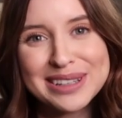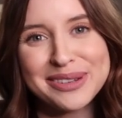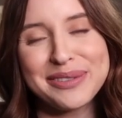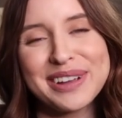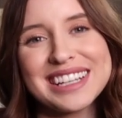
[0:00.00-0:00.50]
and
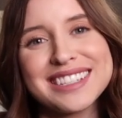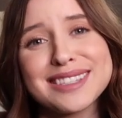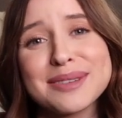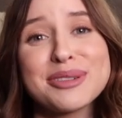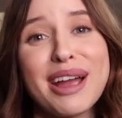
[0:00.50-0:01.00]
don't forget to
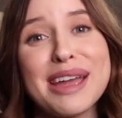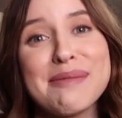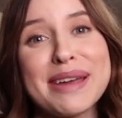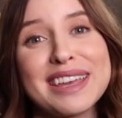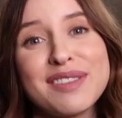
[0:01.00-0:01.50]
subscribe
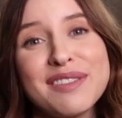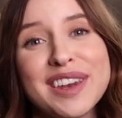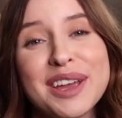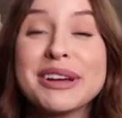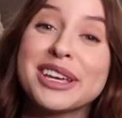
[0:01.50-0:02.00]
and give the
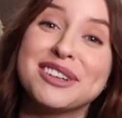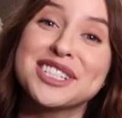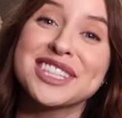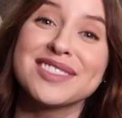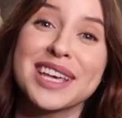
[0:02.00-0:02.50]
video a
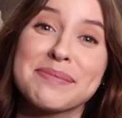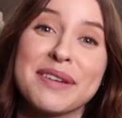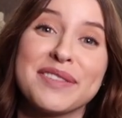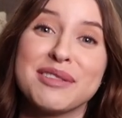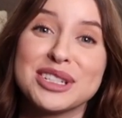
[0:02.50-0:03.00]
huge thumbs up
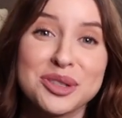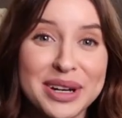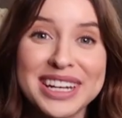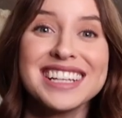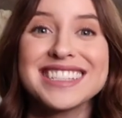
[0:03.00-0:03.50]
if you
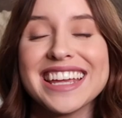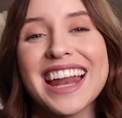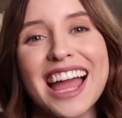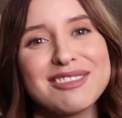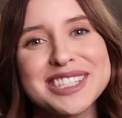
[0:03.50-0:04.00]
enjoyed it, and
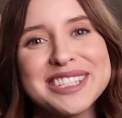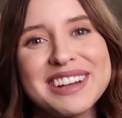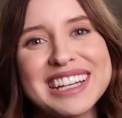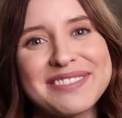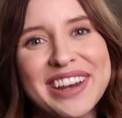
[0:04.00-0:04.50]
I will see you
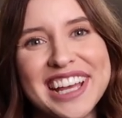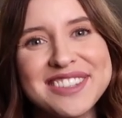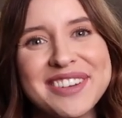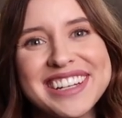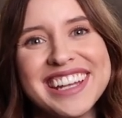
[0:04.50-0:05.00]
guys in my
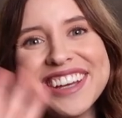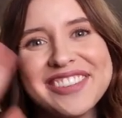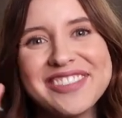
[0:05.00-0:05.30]
next one.